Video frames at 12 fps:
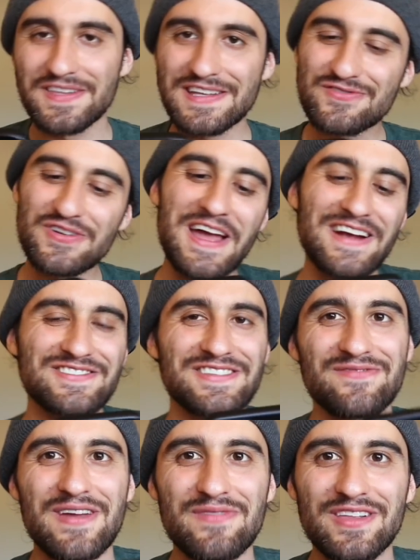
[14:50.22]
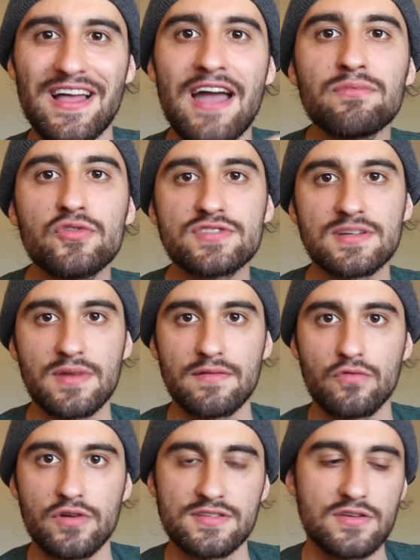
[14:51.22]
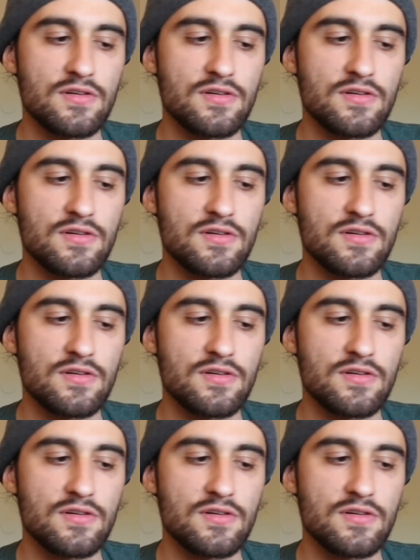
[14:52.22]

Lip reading: This one actually made me laugh. I'm losing my voice.